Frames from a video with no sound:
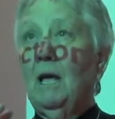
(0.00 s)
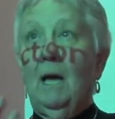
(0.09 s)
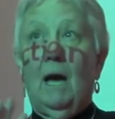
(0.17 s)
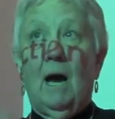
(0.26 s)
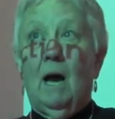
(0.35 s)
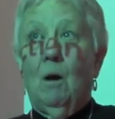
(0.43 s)

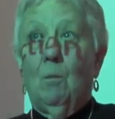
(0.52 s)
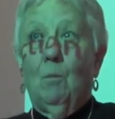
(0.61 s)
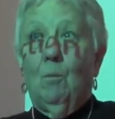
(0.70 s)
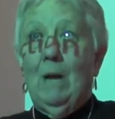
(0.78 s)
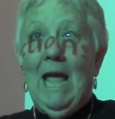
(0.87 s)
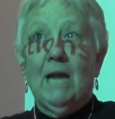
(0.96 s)
Uh,
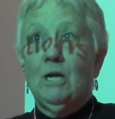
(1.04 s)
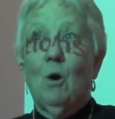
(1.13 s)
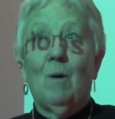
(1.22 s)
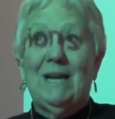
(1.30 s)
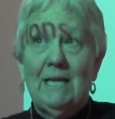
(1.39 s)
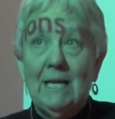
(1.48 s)
we had
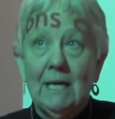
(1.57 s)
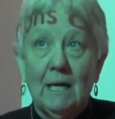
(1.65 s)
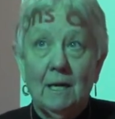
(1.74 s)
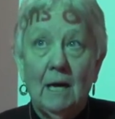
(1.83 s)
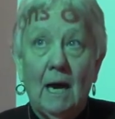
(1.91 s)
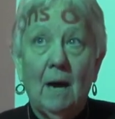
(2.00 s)
no
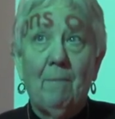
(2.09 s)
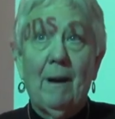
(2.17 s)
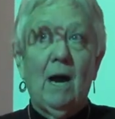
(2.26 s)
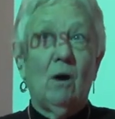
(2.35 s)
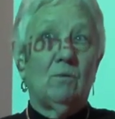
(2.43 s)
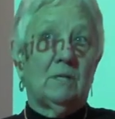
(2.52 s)
idea
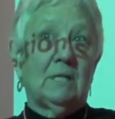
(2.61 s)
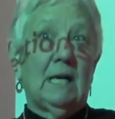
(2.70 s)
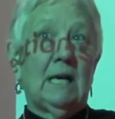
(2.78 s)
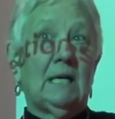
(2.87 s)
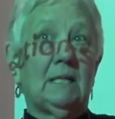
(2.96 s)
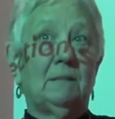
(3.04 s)
about
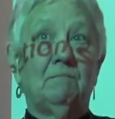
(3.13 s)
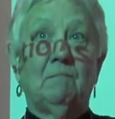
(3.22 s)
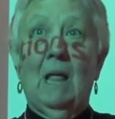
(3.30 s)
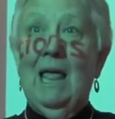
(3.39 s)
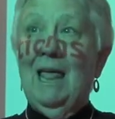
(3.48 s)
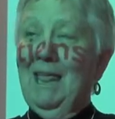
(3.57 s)

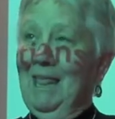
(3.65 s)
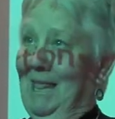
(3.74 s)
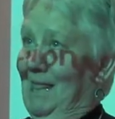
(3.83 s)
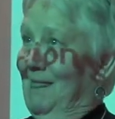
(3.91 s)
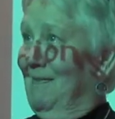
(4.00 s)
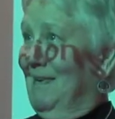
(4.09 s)
um,
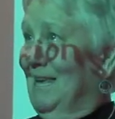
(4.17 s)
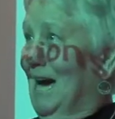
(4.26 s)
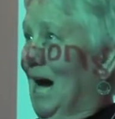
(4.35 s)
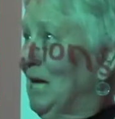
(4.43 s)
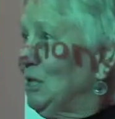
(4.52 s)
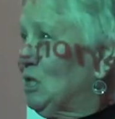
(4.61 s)
the
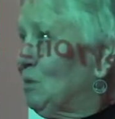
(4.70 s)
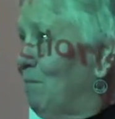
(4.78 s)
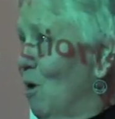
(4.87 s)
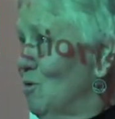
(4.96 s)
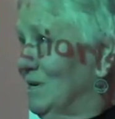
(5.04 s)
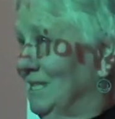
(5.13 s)

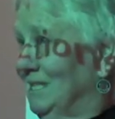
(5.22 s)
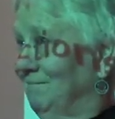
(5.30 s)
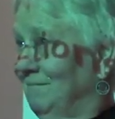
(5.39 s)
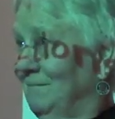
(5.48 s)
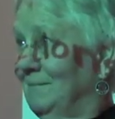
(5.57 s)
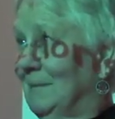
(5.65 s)

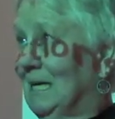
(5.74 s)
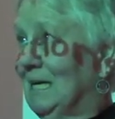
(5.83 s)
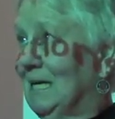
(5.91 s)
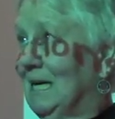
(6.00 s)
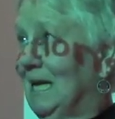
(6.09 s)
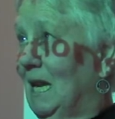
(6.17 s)
unspoken
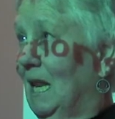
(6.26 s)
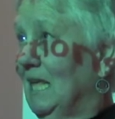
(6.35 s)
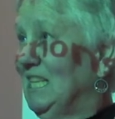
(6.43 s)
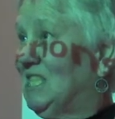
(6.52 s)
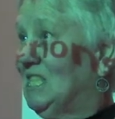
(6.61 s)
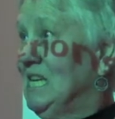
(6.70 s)
uh, at
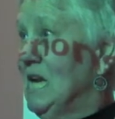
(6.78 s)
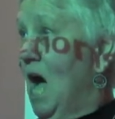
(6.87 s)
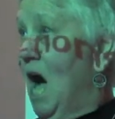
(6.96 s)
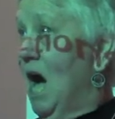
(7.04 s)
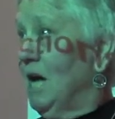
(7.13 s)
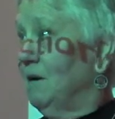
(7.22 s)
least
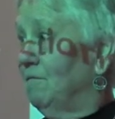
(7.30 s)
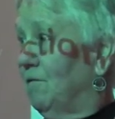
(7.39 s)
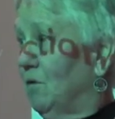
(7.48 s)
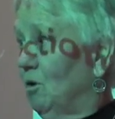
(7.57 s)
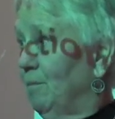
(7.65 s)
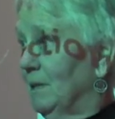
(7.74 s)

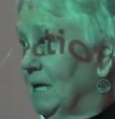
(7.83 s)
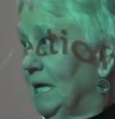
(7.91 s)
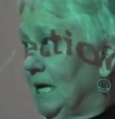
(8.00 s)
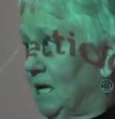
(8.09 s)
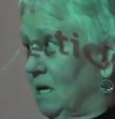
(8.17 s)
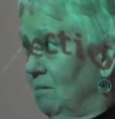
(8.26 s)

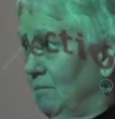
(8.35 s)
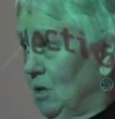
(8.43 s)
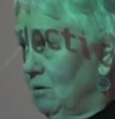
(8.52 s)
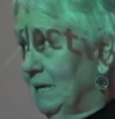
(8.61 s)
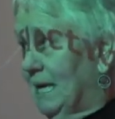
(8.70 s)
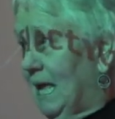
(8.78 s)
non-verbally
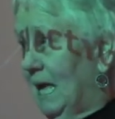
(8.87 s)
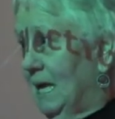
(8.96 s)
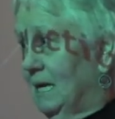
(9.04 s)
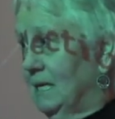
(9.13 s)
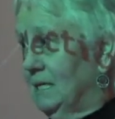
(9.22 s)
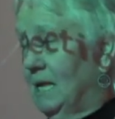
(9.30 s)

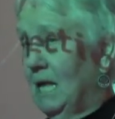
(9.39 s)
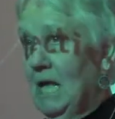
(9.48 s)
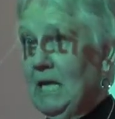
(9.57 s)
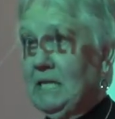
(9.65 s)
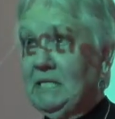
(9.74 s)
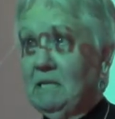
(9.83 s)
communicated
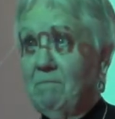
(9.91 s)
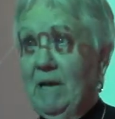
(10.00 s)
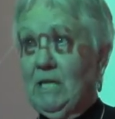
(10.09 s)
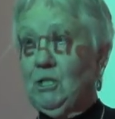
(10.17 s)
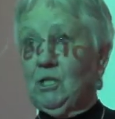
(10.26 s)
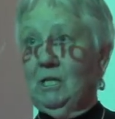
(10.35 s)

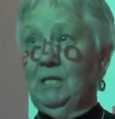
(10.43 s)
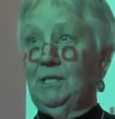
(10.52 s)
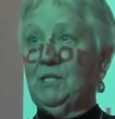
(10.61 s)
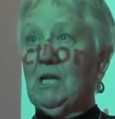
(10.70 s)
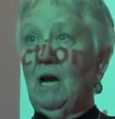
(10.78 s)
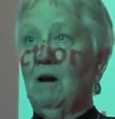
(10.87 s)

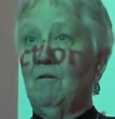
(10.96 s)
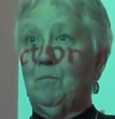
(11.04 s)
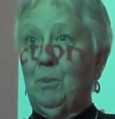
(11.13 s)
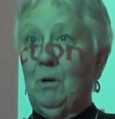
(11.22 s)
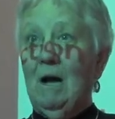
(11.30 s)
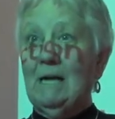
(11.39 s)
dimensions
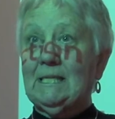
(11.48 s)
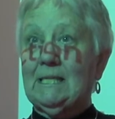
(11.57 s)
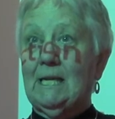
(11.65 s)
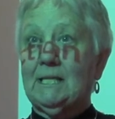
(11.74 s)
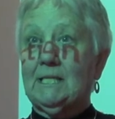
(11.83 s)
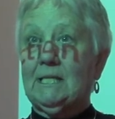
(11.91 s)
of
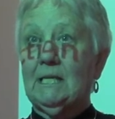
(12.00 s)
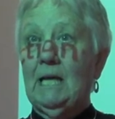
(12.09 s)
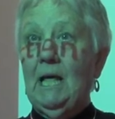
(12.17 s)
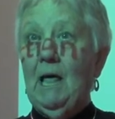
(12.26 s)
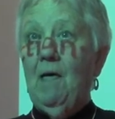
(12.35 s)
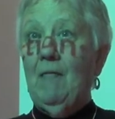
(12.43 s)
process
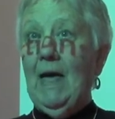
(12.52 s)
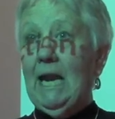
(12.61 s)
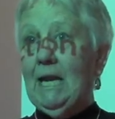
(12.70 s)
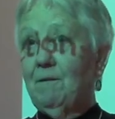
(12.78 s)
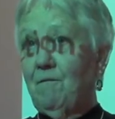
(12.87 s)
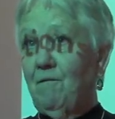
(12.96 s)
that
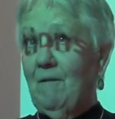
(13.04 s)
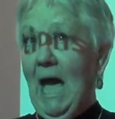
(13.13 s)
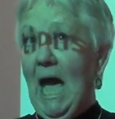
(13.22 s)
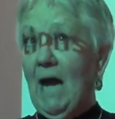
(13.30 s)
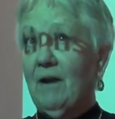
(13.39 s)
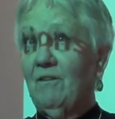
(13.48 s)
in
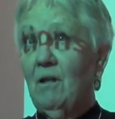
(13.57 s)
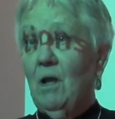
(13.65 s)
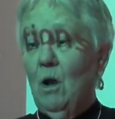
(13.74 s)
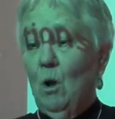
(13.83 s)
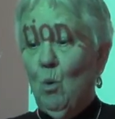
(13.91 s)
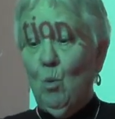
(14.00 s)
fact
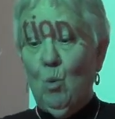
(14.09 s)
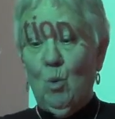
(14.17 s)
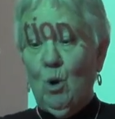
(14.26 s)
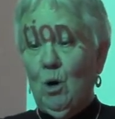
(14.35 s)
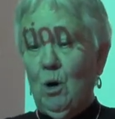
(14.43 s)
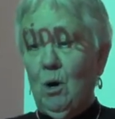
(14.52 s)

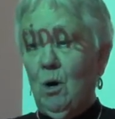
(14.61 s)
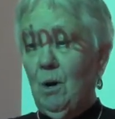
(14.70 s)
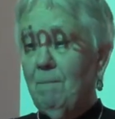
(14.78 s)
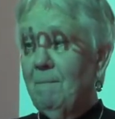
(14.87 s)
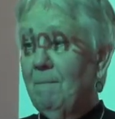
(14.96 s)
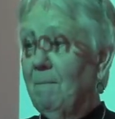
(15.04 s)

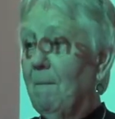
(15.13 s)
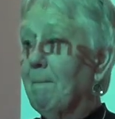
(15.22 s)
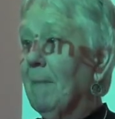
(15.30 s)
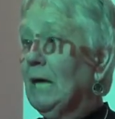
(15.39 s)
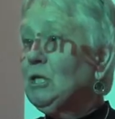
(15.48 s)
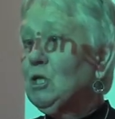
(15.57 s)
were
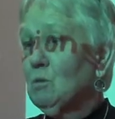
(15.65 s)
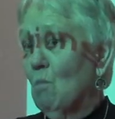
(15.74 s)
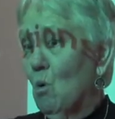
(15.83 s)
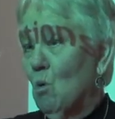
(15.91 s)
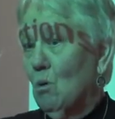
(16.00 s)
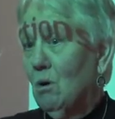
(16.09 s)
much
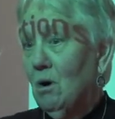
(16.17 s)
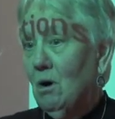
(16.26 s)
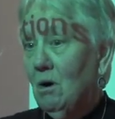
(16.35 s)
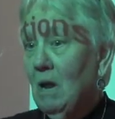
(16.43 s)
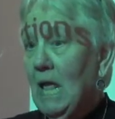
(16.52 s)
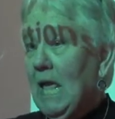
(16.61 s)

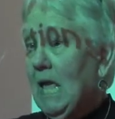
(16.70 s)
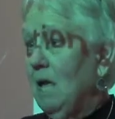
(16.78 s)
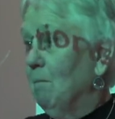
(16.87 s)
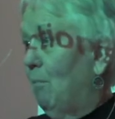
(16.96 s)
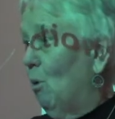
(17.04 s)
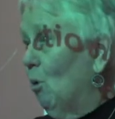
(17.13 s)
more
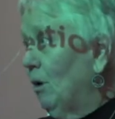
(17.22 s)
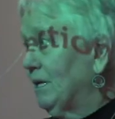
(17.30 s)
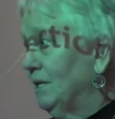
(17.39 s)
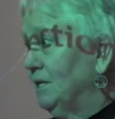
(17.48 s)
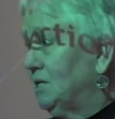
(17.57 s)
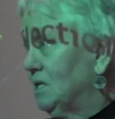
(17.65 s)

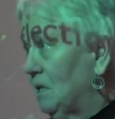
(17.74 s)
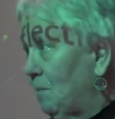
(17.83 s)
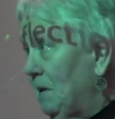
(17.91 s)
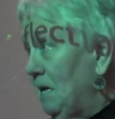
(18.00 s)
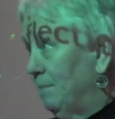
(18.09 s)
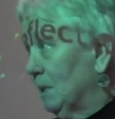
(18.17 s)
important to the
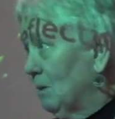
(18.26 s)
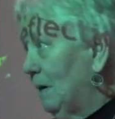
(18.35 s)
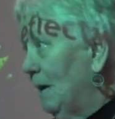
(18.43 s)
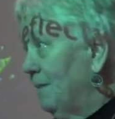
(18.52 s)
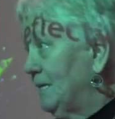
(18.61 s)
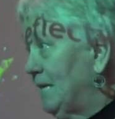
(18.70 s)
people
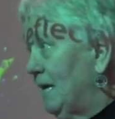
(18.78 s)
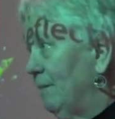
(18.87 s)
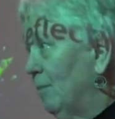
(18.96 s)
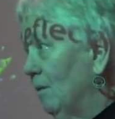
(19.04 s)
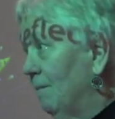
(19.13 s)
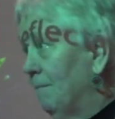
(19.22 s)
around the
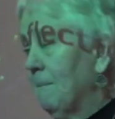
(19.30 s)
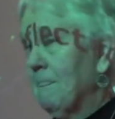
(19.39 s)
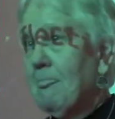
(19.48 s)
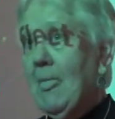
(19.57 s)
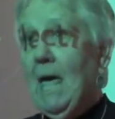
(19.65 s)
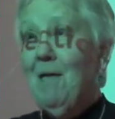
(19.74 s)
table
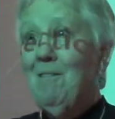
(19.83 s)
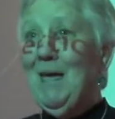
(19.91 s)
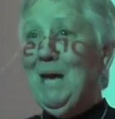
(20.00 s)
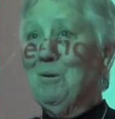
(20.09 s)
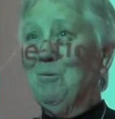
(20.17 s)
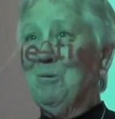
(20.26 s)

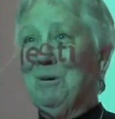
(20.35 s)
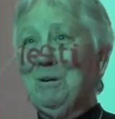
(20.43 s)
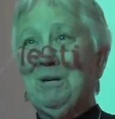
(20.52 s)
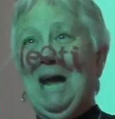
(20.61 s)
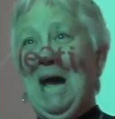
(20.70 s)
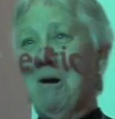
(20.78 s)
than
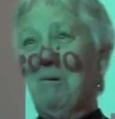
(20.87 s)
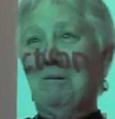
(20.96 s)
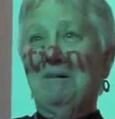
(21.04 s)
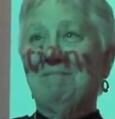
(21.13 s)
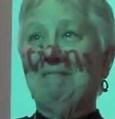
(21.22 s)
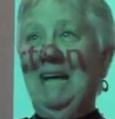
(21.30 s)
were
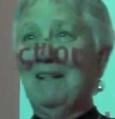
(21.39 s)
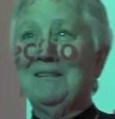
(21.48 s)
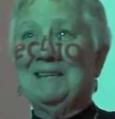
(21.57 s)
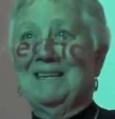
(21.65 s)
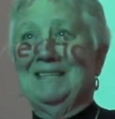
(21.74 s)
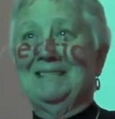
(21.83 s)
our
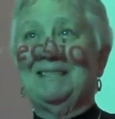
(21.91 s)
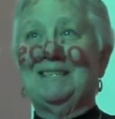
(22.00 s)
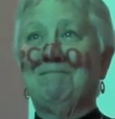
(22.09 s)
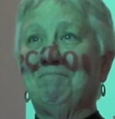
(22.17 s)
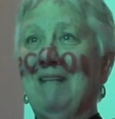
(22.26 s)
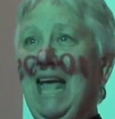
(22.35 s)

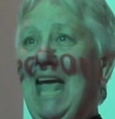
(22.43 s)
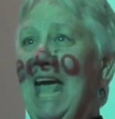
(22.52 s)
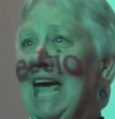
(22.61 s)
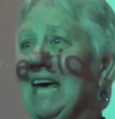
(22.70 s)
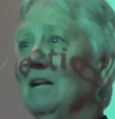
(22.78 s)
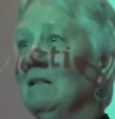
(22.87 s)
elegant
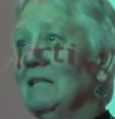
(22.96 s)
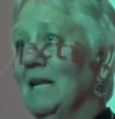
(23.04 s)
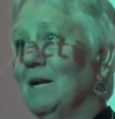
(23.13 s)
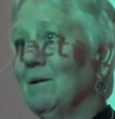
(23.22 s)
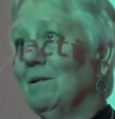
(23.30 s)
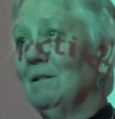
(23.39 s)

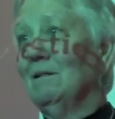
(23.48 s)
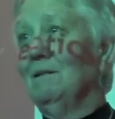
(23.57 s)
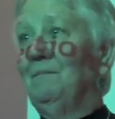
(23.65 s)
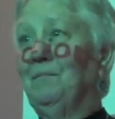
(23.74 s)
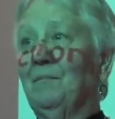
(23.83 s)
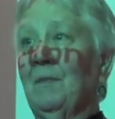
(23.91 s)

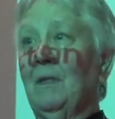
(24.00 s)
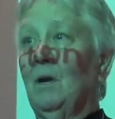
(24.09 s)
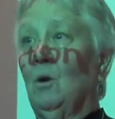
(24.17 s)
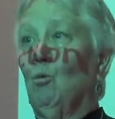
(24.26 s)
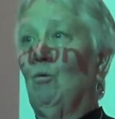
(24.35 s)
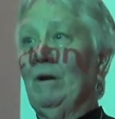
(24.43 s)
analytical
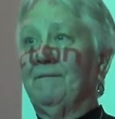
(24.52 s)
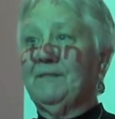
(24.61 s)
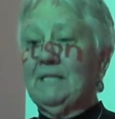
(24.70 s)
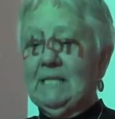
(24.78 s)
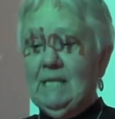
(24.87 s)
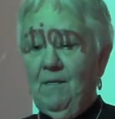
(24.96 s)

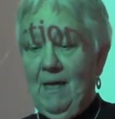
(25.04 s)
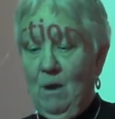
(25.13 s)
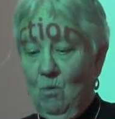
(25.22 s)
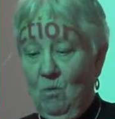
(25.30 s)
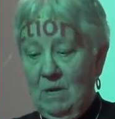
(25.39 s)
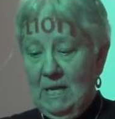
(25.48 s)
riffs
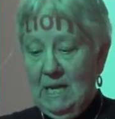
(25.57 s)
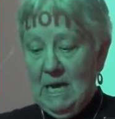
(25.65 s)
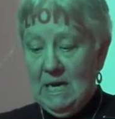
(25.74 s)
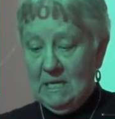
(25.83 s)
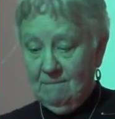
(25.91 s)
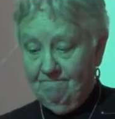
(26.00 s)
that we
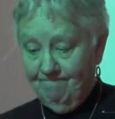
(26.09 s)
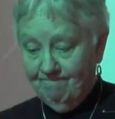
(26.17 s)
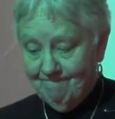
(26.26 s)
um,